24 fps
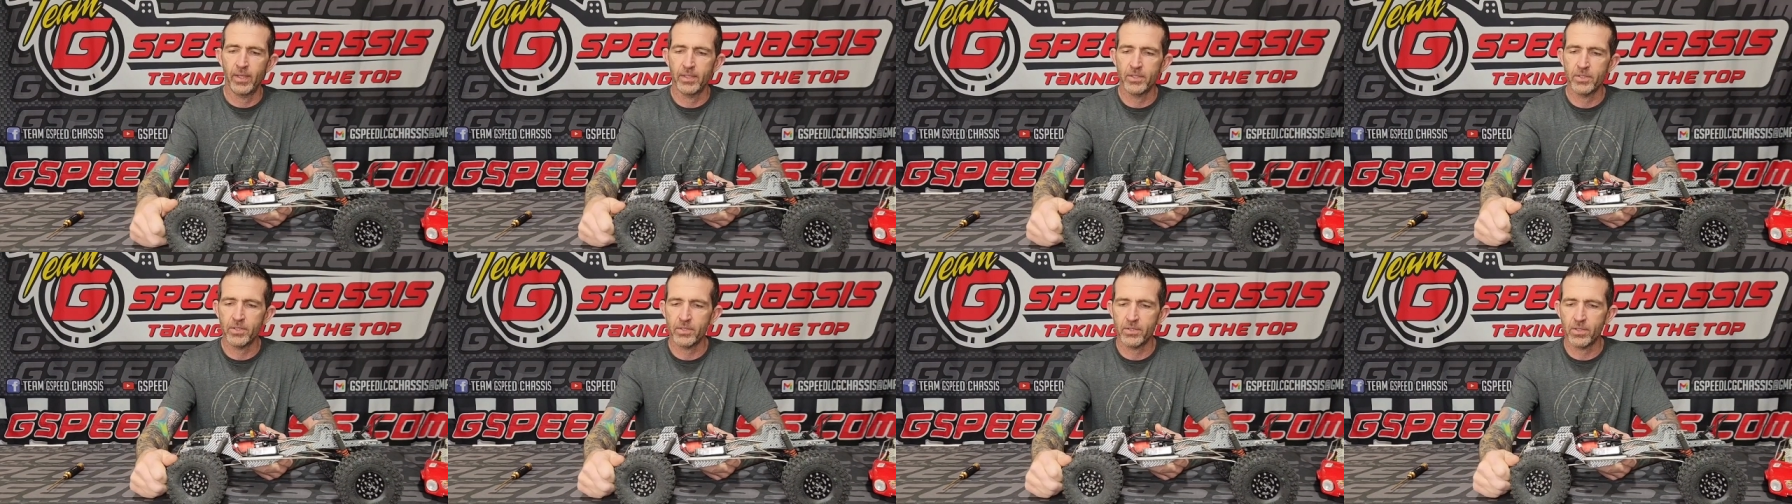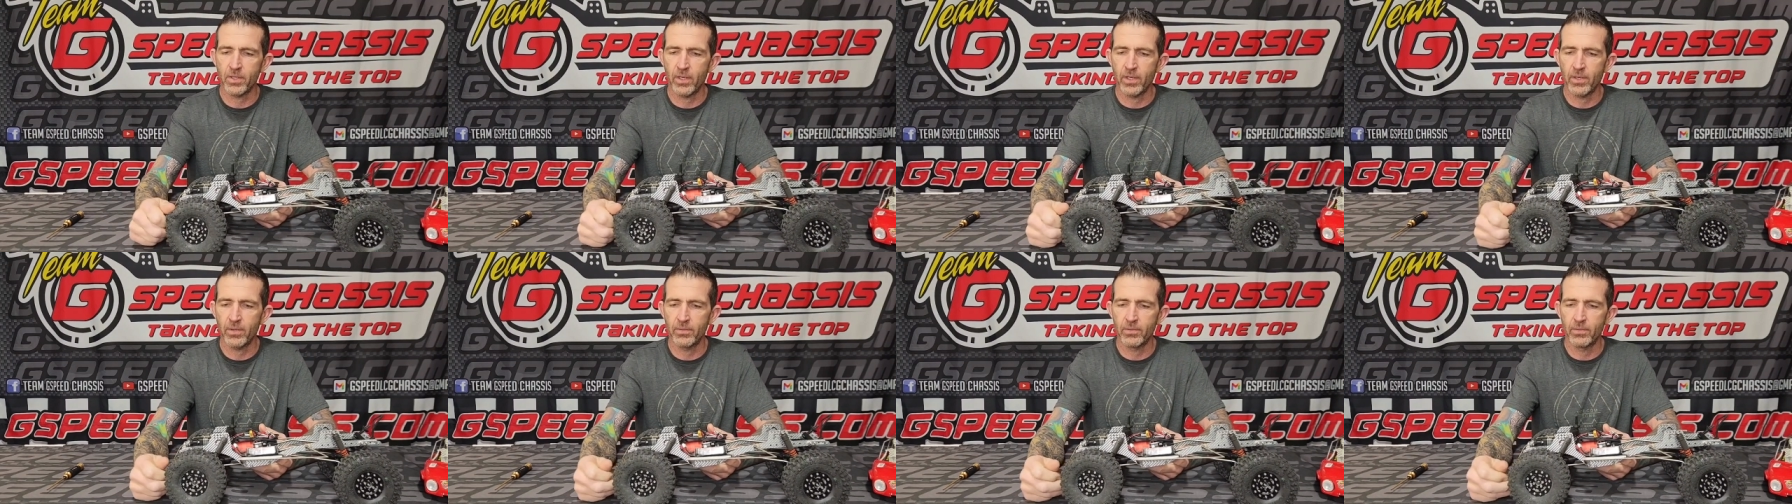I just
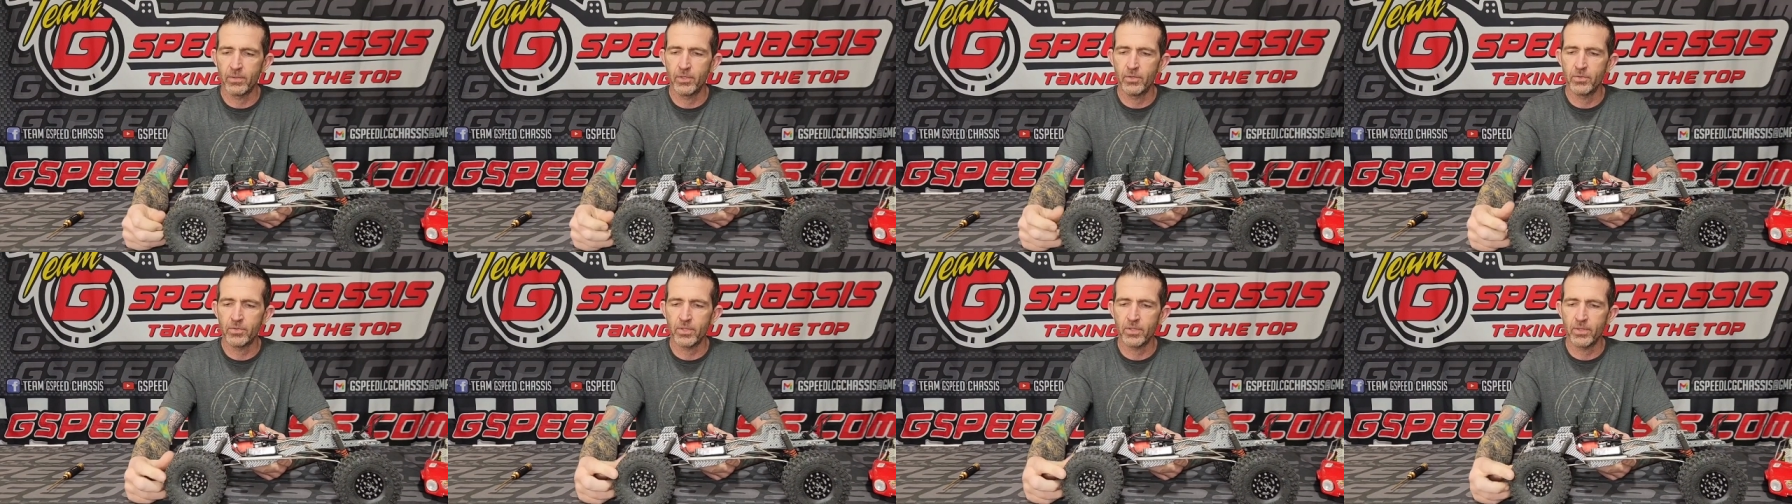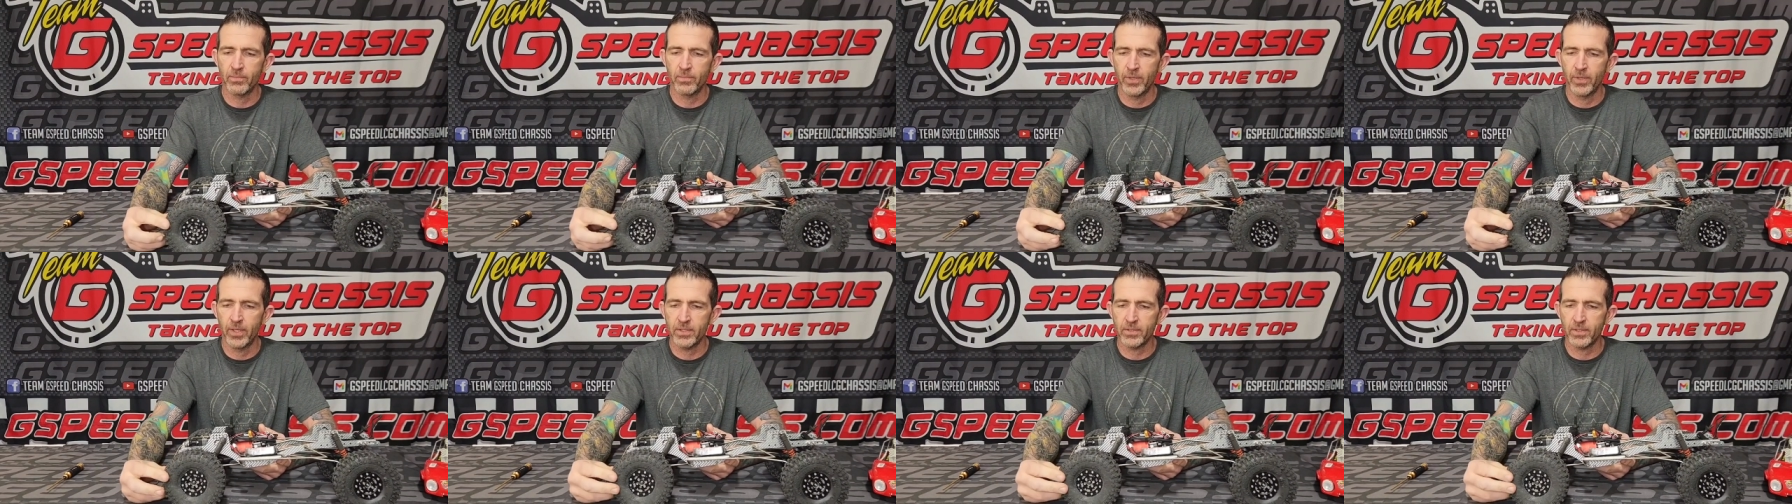started using
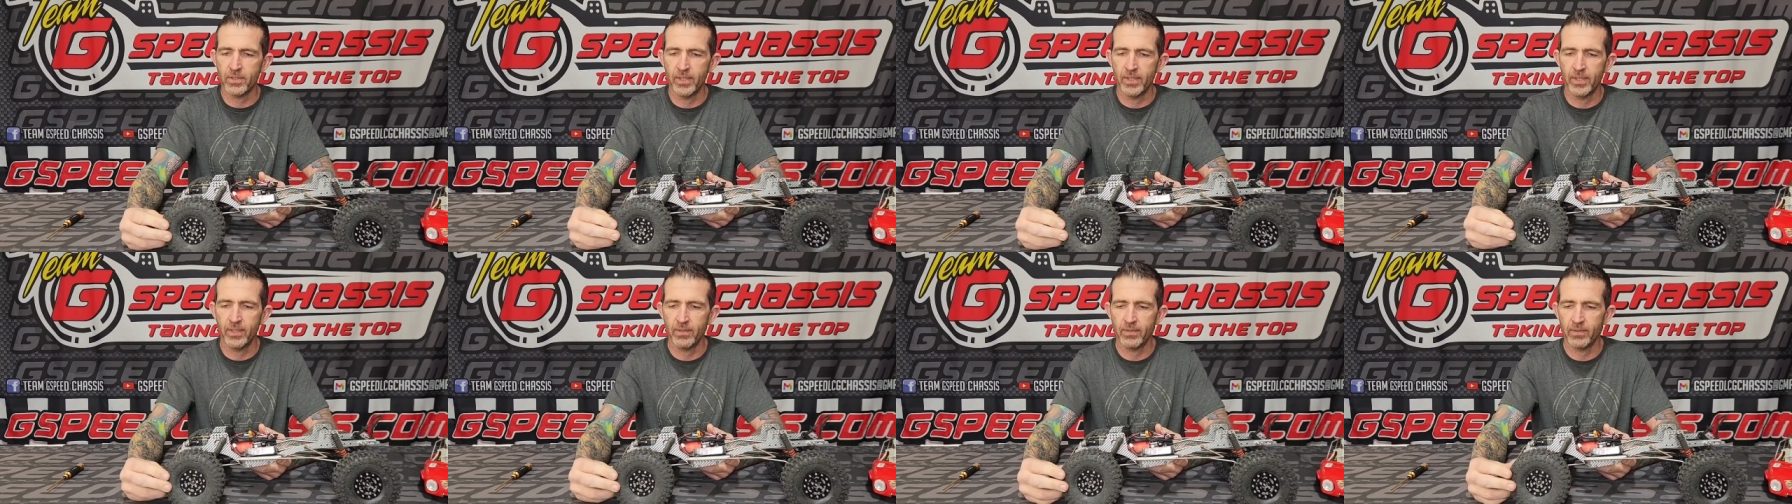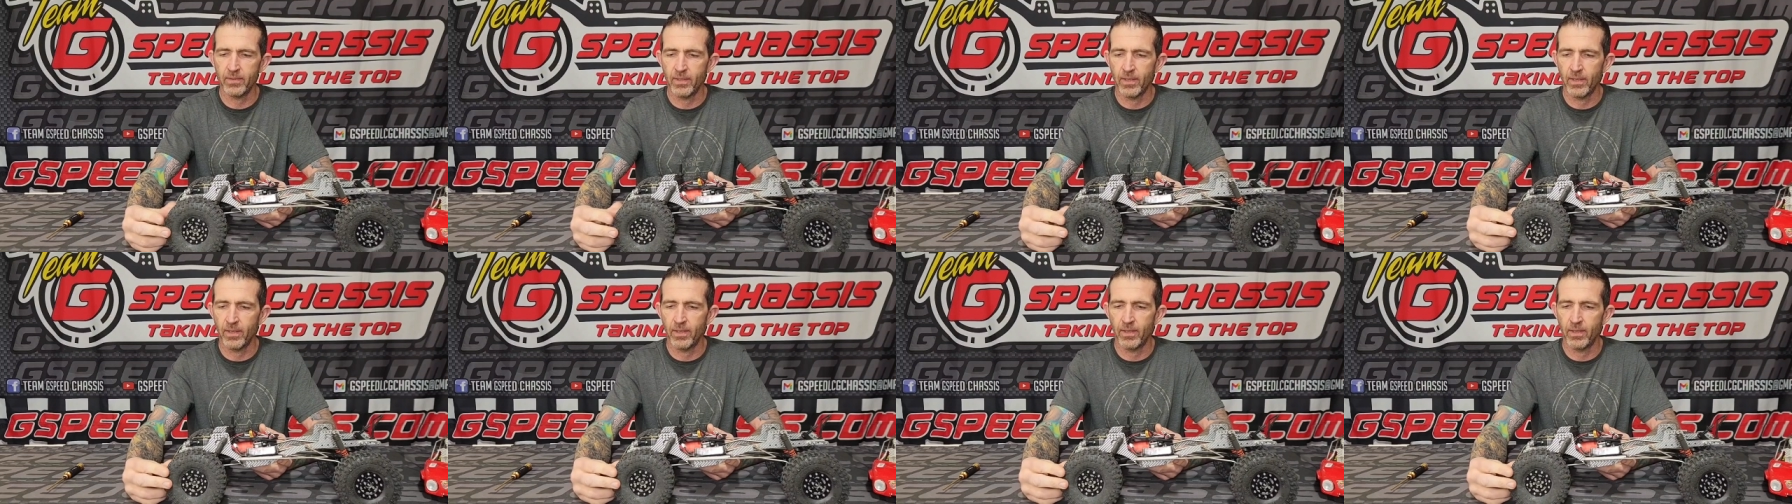them recently.